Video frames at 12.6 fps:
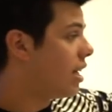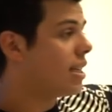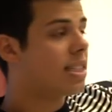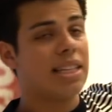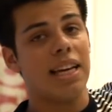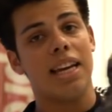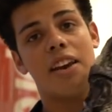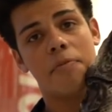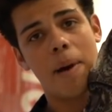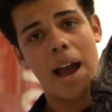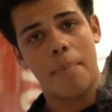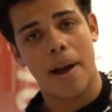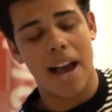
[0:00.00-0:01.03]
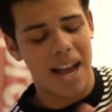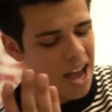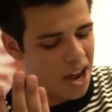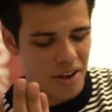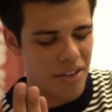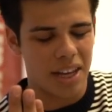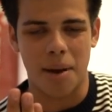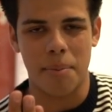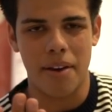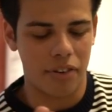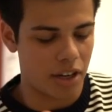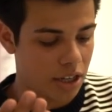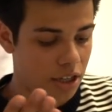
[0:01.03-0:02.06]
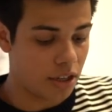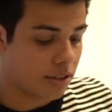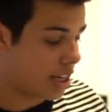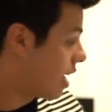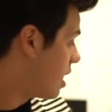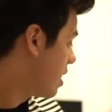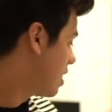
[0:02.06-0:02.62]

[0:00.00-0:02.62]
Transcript: This TNF backpack, I don't think I'm ever gonna use it.